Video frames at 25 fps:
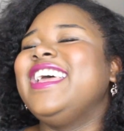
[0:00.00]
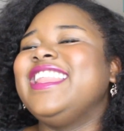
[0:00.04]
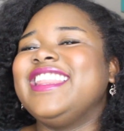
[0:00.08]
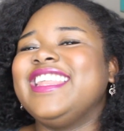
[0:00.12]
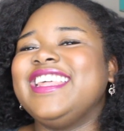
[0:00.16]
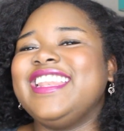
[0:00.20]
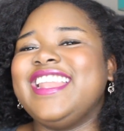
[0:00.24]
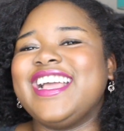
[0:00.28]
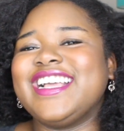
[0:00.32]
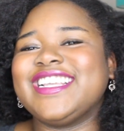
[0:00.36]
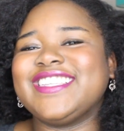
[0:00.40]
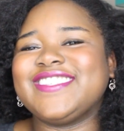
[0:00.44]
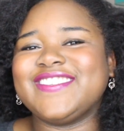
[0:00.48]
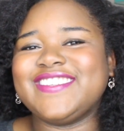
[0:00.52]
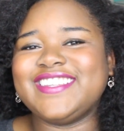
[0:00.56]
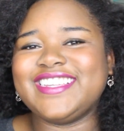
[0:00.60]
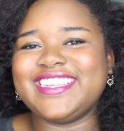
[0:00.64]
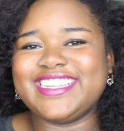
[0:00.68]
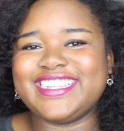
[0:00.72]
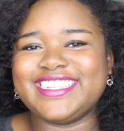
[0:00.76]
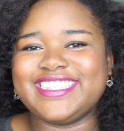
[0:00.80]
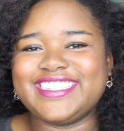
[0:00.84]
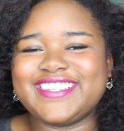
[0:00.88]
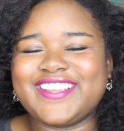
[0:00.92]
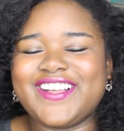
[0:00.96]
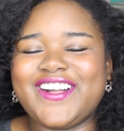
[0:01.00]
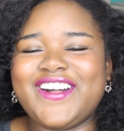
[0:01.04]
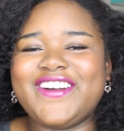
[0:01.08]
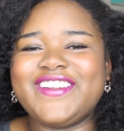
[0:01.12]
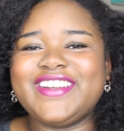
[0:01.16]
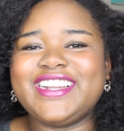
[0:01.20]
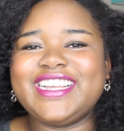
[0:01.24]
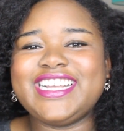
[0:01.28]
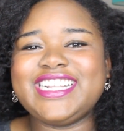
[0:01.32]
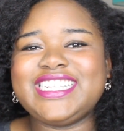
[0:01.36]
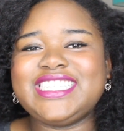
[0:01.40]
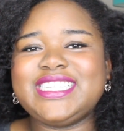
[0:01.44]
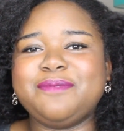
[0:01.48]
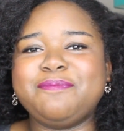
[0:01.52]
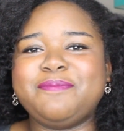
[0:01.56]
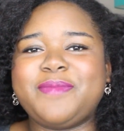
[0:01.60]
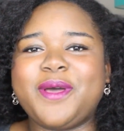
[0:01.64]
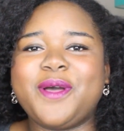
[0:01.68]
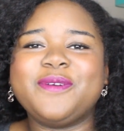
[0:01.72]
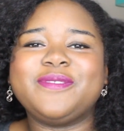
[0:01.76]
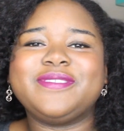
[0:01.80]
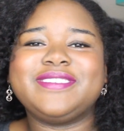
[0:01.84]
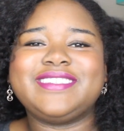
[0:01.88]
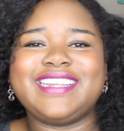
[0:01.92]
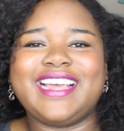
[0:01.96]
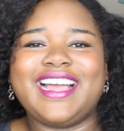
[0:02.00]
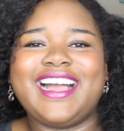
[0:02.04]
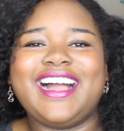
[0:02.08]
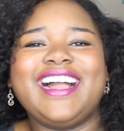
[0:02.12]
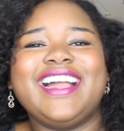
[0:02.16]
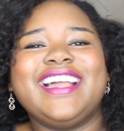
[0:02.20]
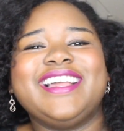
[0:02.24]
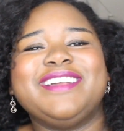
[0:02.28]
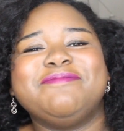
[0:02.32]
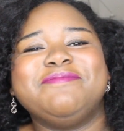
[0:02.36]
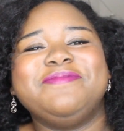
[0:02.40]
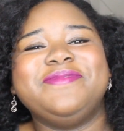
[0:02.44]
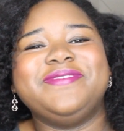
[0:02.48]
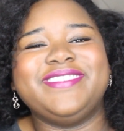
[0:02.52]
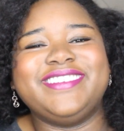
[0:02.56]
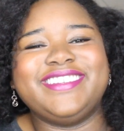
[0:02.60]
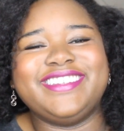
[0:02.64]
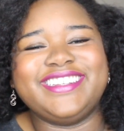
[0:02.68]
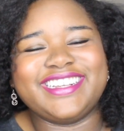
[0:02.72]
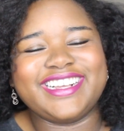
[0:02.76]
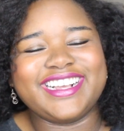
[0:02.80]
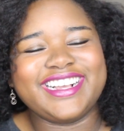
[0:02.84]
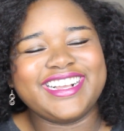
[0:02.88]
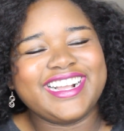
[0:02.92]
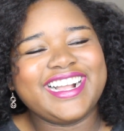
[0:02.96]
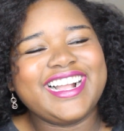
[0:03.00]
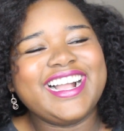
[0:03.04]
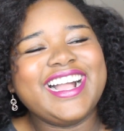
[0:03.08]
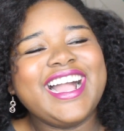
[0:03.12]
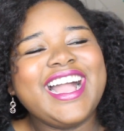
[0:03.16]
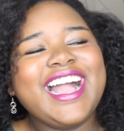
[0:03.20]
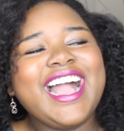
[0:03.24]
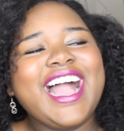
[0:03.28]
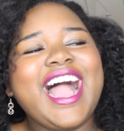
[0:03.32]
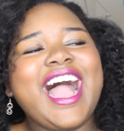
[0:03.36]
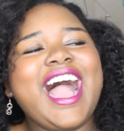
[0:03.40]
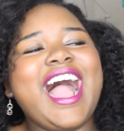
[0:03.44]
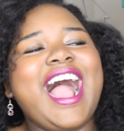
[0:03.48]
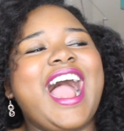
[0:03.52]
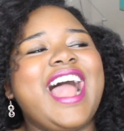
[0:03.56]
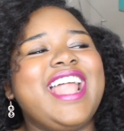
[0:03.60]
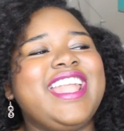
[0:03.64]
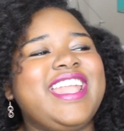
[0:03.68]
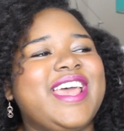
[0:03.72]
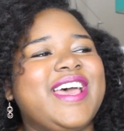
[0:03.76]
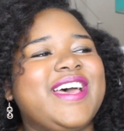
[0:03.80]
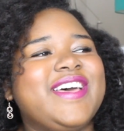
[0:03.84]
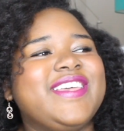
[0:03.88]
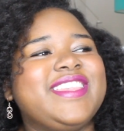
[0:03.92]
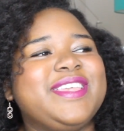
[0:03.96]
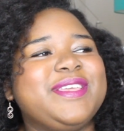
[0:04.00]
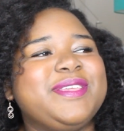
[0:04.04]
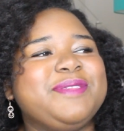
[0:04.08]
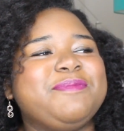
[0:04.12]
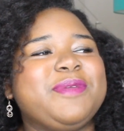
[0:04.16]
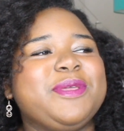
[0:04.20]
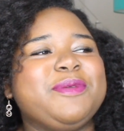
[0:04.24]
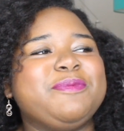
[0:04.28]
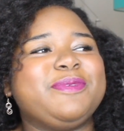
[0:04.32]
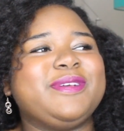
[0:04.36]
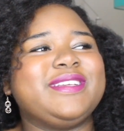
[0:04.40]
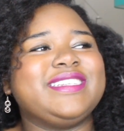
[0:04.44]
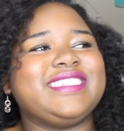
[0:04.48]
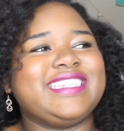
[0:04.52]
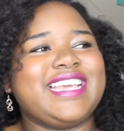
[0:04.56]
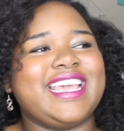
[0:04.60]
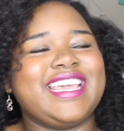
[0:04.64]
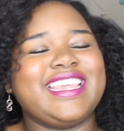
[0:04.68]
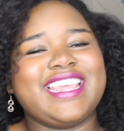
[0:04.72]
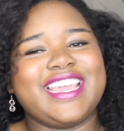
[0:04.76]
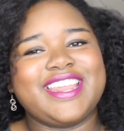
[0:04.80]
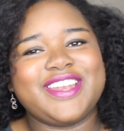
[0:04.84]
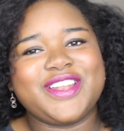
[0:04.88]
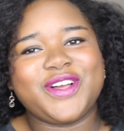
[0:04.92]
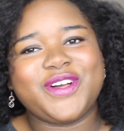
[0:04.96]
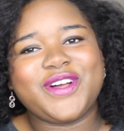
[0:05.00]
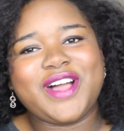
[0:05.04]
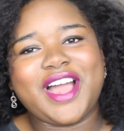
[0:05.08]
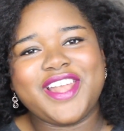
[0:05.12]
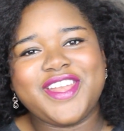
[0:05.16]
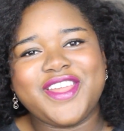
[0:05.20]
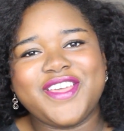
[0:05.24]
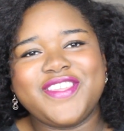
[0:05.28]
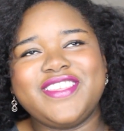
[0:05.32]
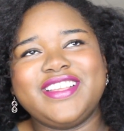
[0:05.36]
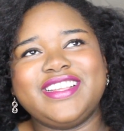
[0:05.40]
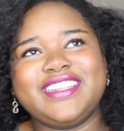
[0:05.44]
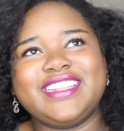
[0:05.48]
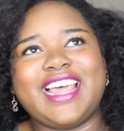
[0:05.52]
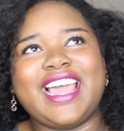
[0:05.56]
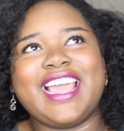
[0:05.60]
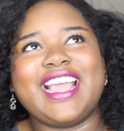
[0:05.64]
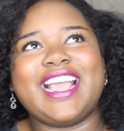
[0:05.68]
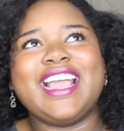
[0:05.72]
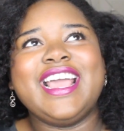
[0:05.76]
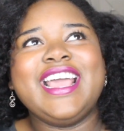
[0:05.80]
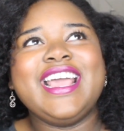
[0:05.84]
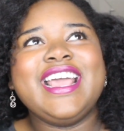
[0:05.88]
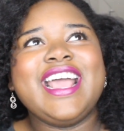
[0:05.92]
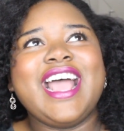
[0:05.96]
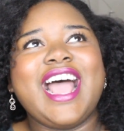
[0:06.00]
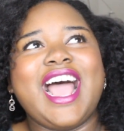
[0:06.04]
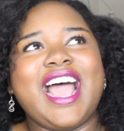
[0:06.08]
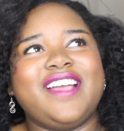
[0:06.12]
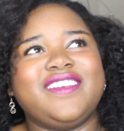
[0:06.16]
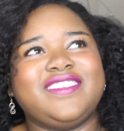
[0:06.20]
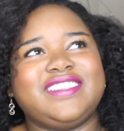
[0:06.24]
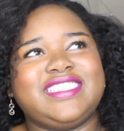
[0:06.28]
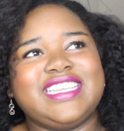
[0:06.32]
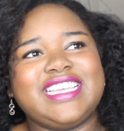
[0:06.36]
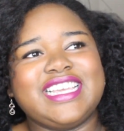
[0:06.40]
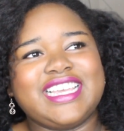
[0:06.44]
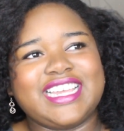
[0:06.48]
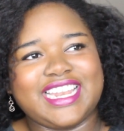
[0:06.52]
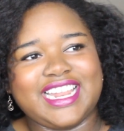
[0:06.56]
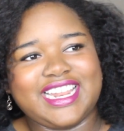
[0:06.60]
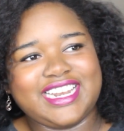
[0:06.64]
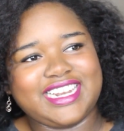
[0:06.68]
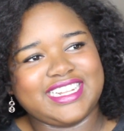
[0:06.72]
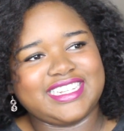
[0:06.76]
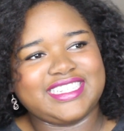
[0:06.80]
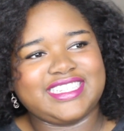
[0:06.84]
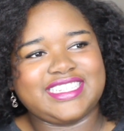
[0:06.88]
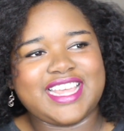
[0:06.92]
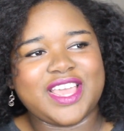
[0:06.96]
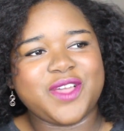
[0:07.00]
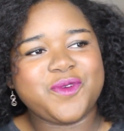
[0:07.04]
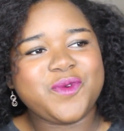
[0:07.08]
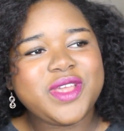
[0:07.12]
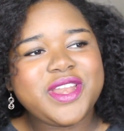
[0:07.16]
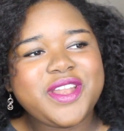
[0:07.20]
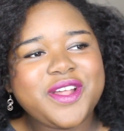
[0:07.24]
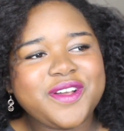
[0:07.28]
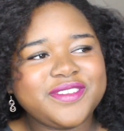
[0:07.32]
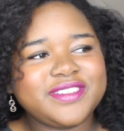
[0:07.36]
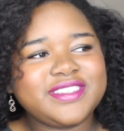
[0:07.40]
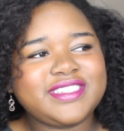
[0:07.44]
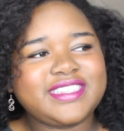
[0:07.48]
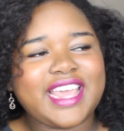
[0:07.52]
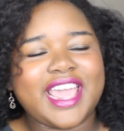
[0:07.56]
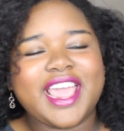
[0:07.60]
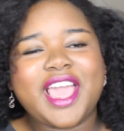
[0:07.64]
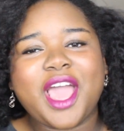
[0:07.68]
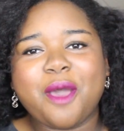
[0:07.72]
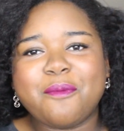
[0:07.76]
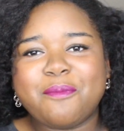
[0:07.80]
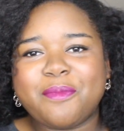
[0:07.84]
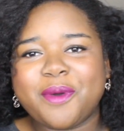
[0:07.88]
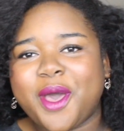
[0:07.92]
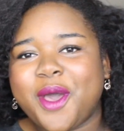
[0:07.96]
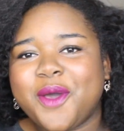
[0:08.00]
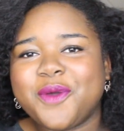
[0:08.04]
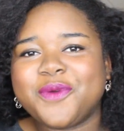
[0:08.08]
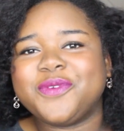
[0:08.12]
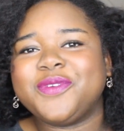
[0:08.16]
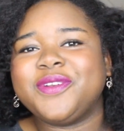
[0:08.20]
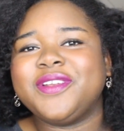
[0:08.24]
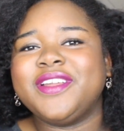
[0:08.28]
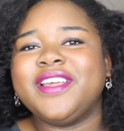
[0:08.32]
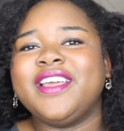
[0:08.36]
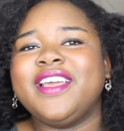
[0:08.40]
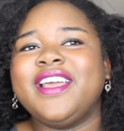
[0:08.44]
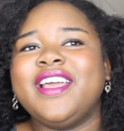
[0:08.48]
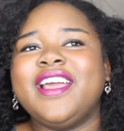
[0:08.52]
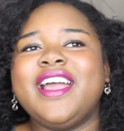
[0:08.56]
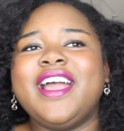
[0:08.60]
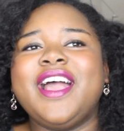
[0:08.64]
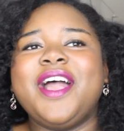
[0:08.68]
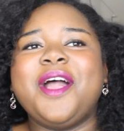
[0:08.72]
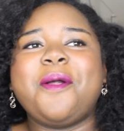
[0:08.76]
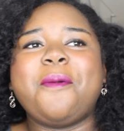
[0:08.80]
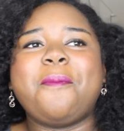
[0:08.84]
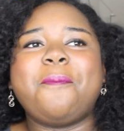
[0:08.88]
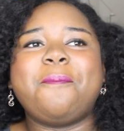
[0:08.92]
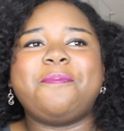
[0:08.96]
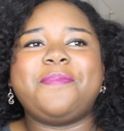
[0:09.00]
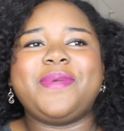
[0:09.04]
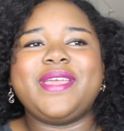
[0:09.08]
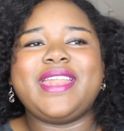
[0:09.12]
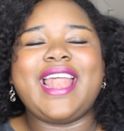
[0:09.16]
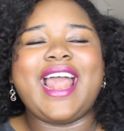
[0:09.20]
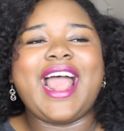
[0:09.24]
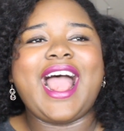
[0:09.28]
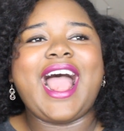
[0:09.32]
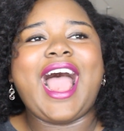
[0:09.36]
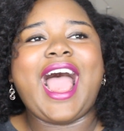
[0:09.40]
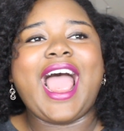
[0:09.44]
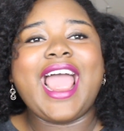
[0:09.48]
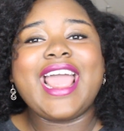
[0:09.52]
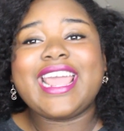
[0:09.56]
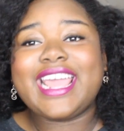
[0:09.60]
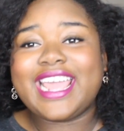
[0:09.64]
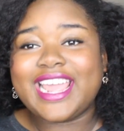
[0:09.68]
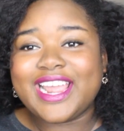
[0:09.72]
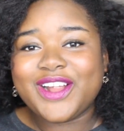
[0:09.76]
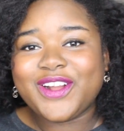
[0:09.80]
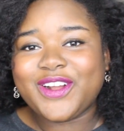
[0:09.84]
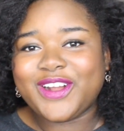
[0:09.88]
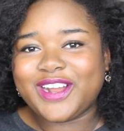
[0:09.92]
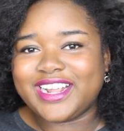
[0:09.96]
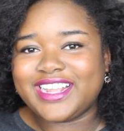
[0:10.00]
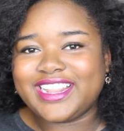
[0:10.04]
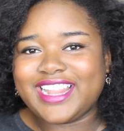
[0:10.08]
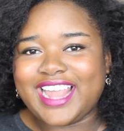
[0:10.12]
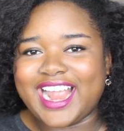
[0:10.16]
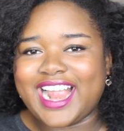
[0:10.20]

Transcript: The next one is called It's About Time. I know that people say they don't. I know that, like, I've seen Canadians say, we don't say a boat. But I hear it.